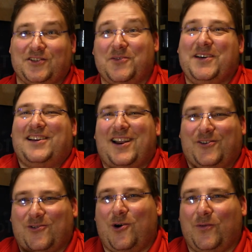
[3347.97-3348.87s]
assuming you're not a
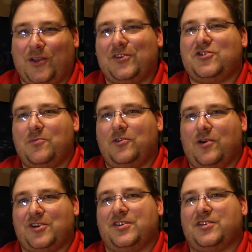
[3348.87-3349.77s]
troll, the only stupid
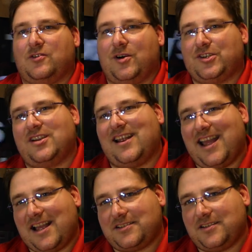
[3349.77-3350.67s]
question is the question not
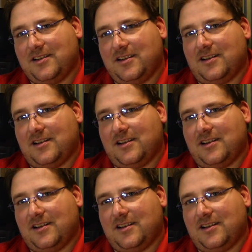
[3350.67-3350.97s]
asked.